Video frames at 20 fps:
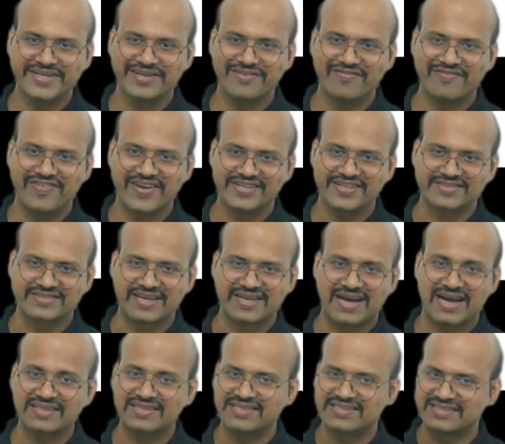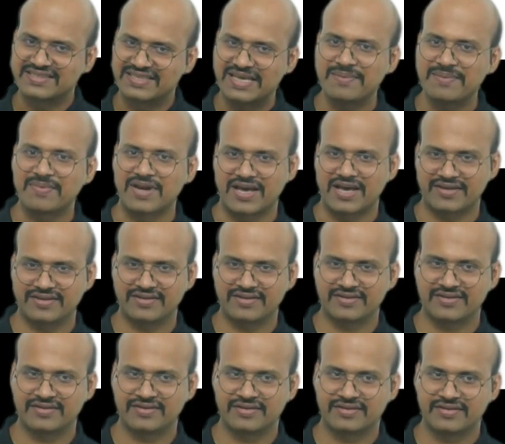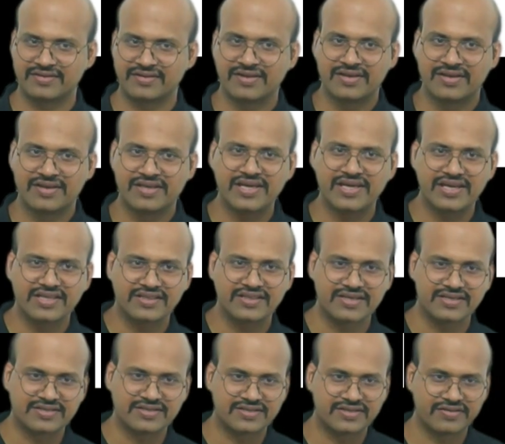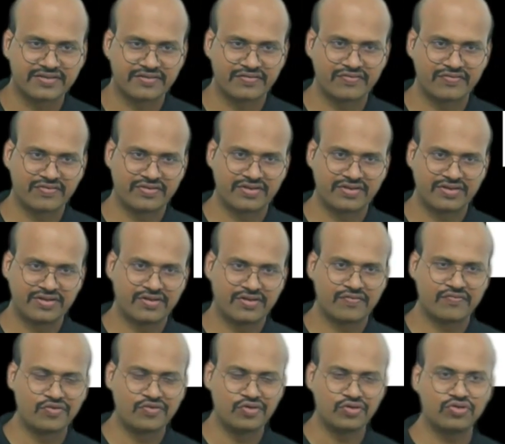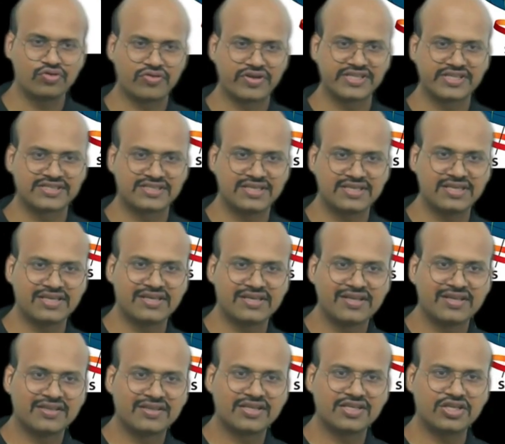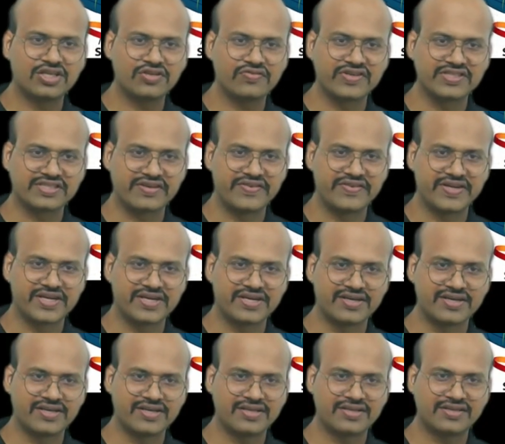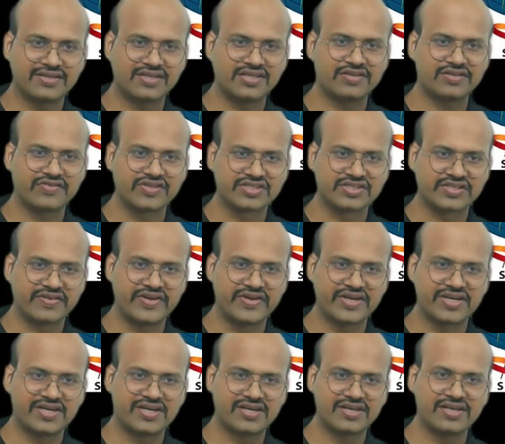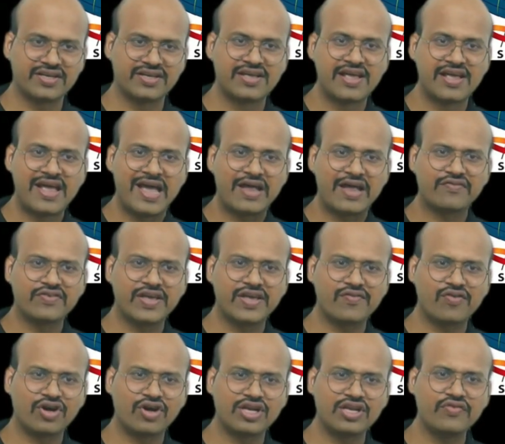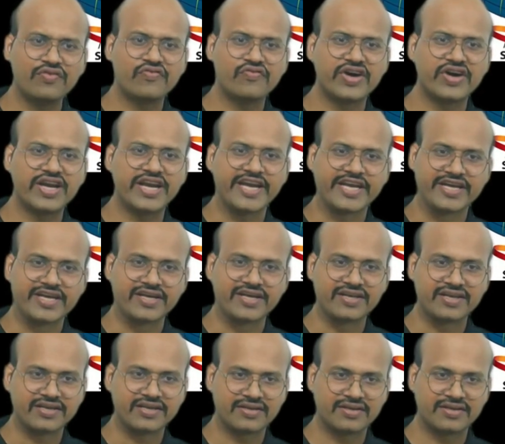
west are the same line. Here in this view, you can see this is 170 degree, this is 170 degree, and we have only 180 degree.